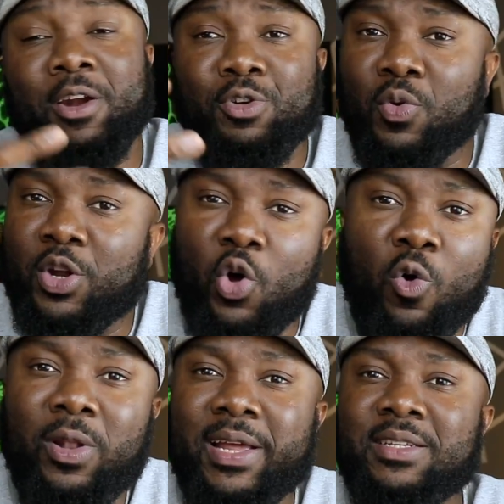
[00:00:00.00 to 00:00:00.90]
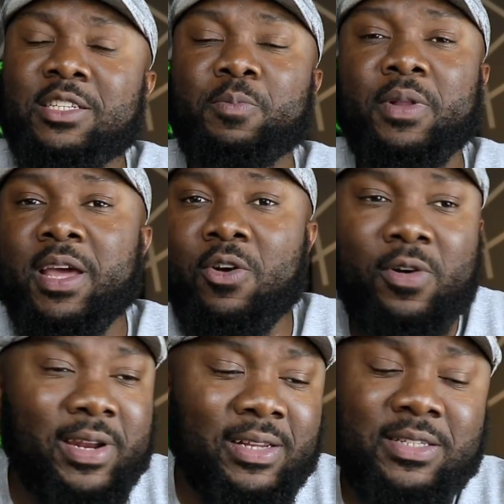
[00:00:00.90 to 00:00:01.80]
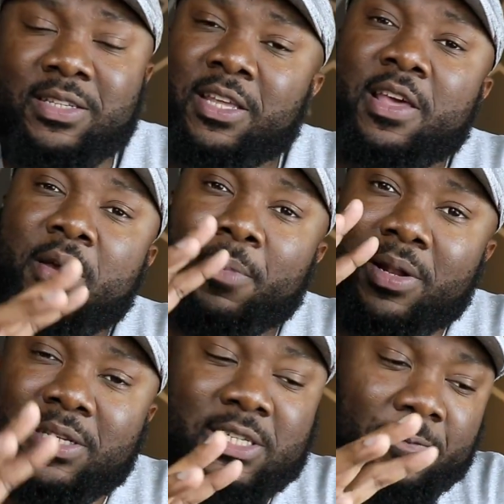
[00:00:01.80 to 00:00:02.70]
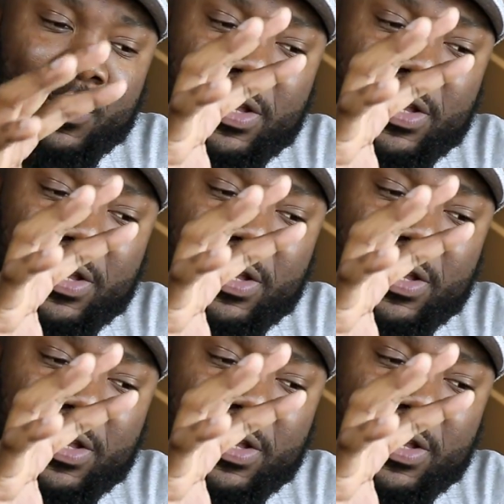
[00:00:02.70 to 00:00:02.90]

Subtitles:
OLED display or an LCD. But listen,